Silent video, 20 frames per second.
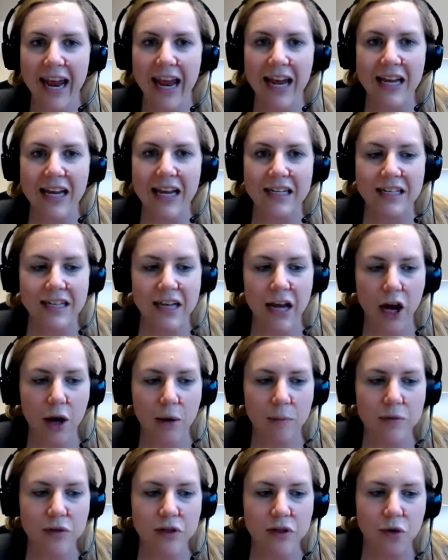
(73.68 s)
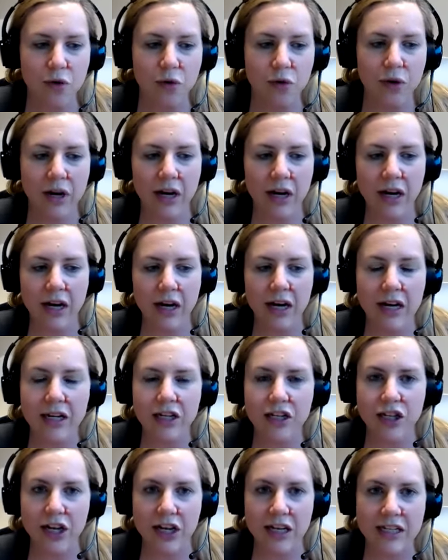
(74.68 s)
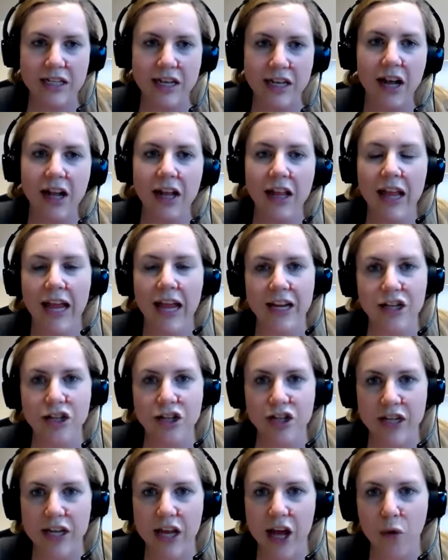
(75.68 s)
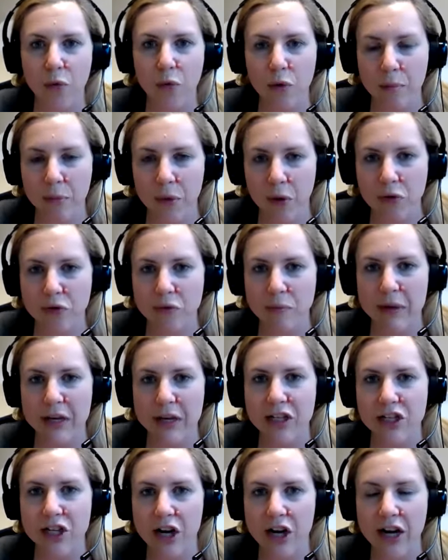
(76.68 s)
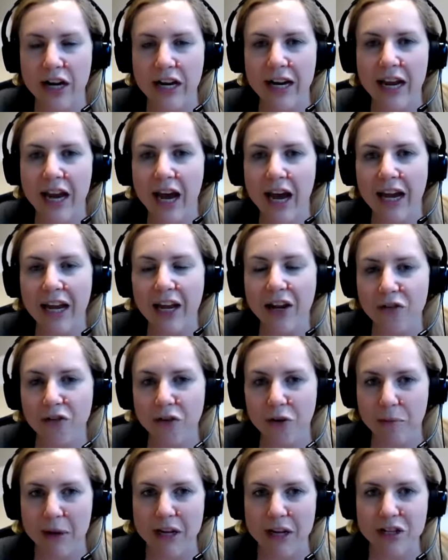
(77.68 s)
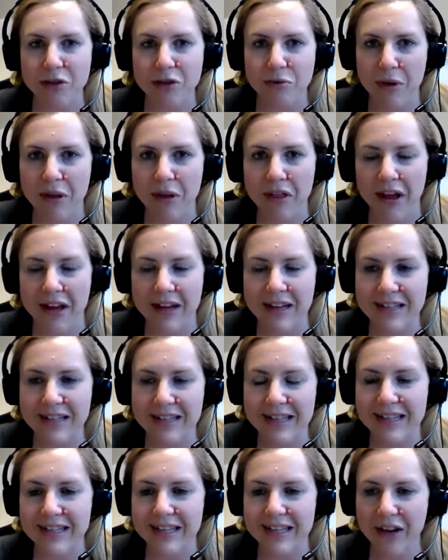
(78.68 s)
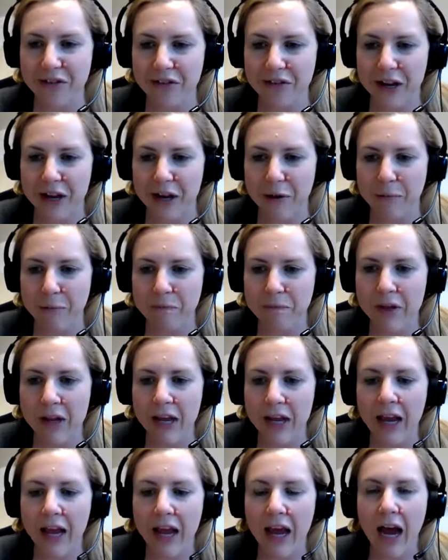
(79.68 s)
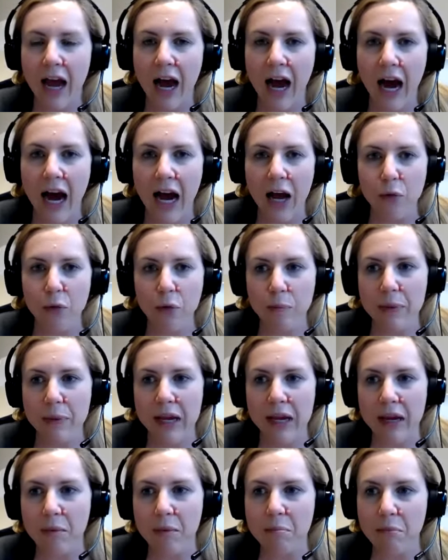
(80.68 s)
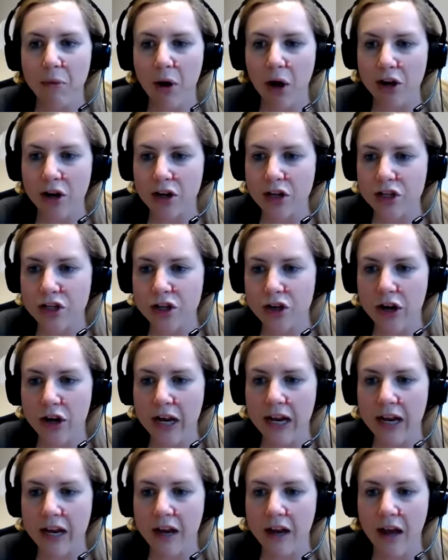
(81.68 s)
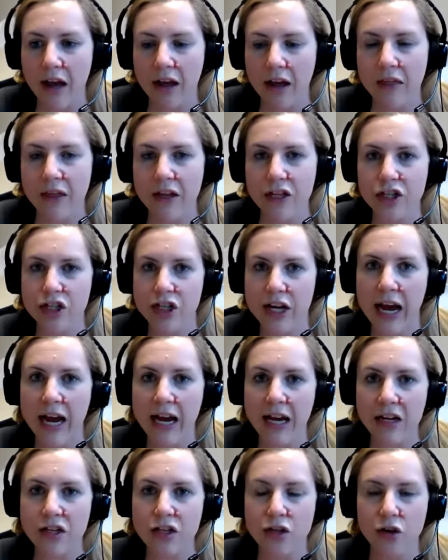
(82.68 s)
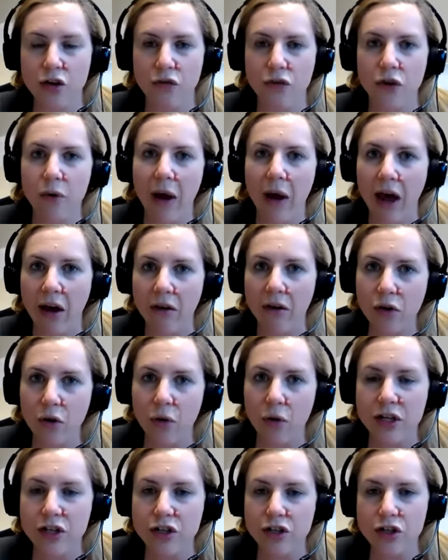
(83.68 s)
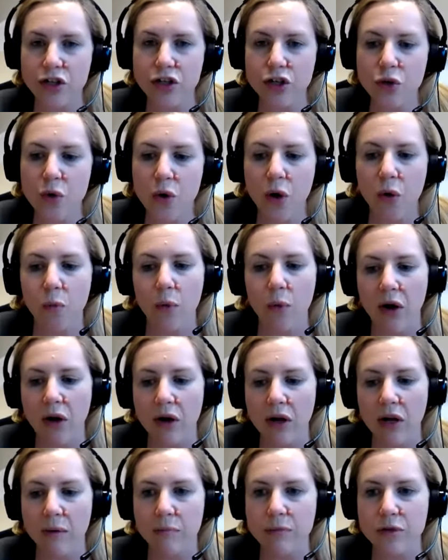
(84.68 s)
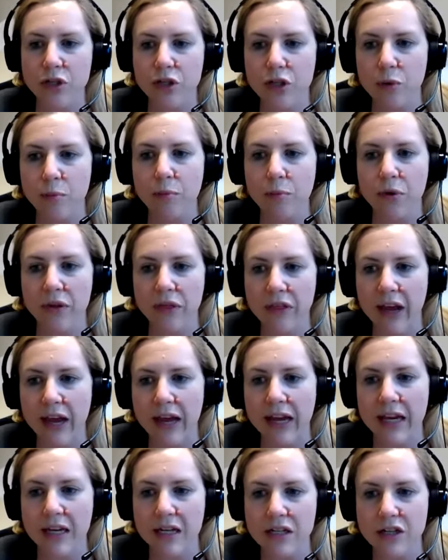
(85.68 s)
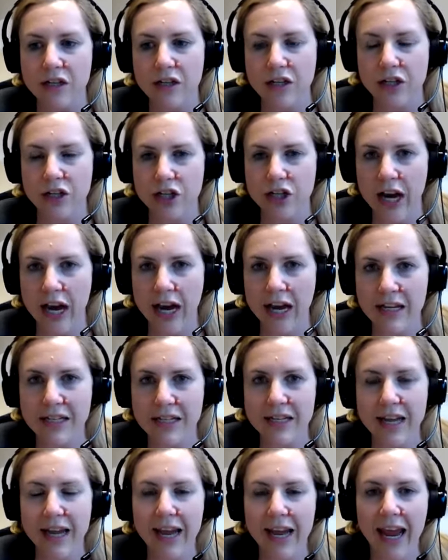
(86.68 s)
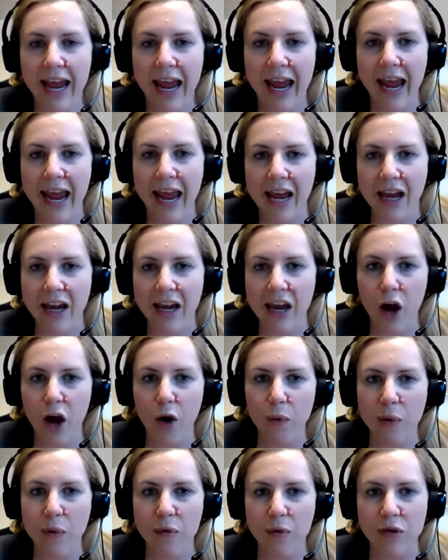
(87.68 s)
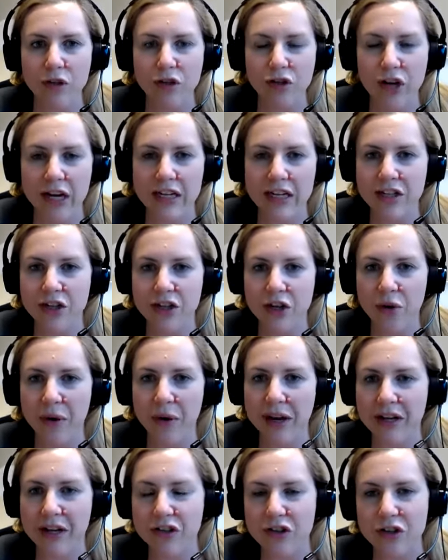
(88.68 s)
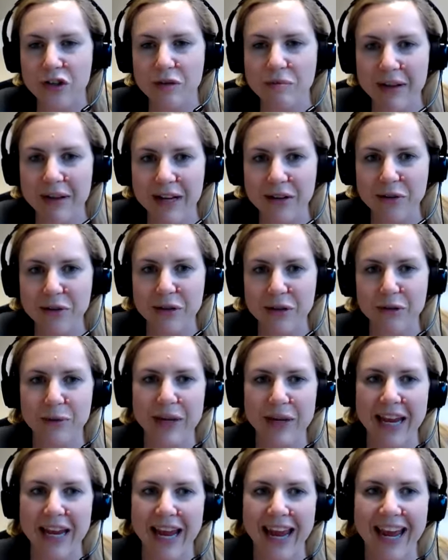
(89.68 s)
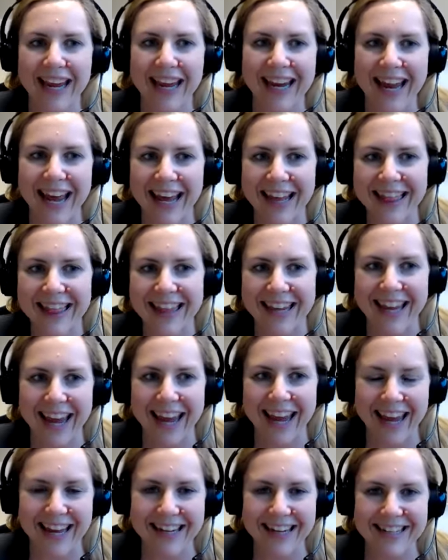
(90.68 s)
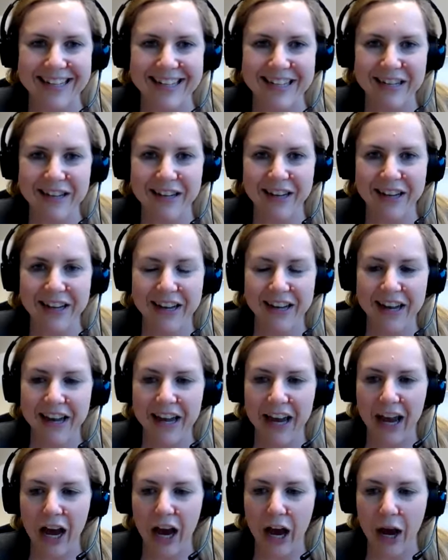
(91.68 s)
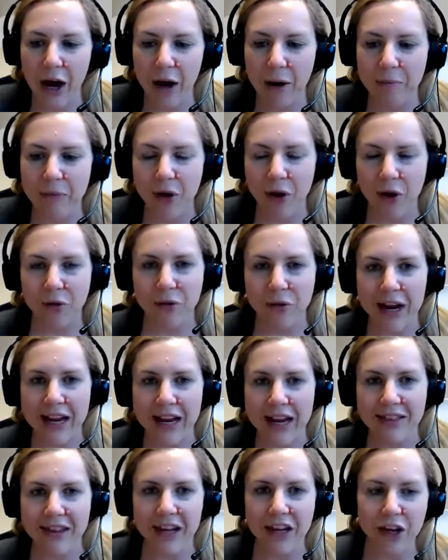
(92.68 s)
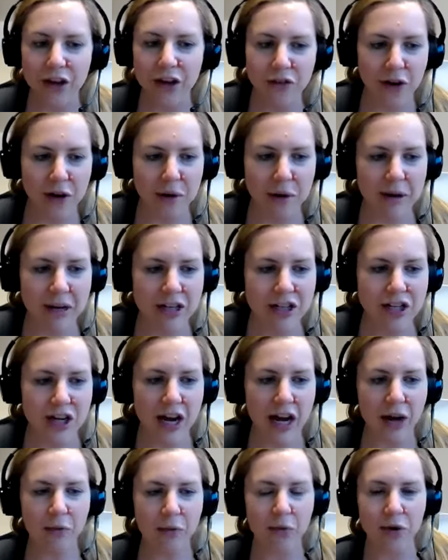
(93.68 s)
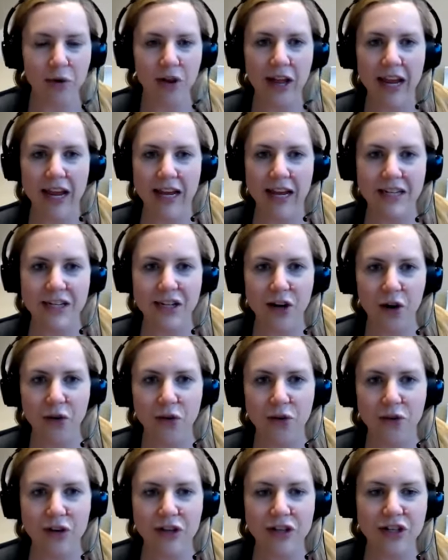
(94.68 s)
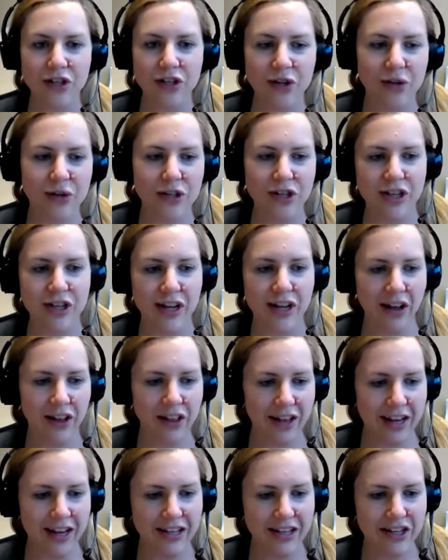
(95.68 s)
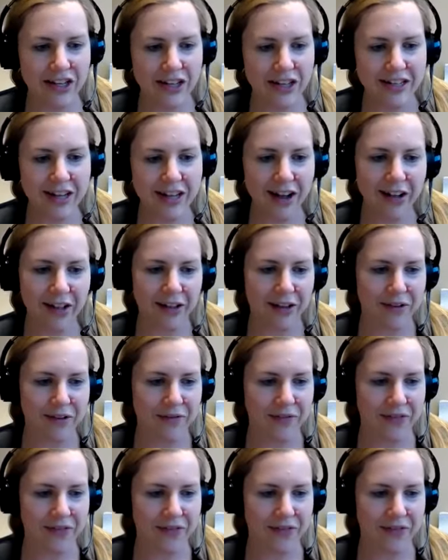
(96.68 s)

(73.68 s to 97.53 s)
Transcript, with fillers: And um, so uh, Chantal and Janelle will both be sharing uh, information with us this evening. I will be monitoring uh, the chat. So if you have questions, you are welcome to put that into the chat and uh, we will try to answer as many as we can at the end. Um, all right. Thank you very much. I will hand it over to Janelle and Chantal.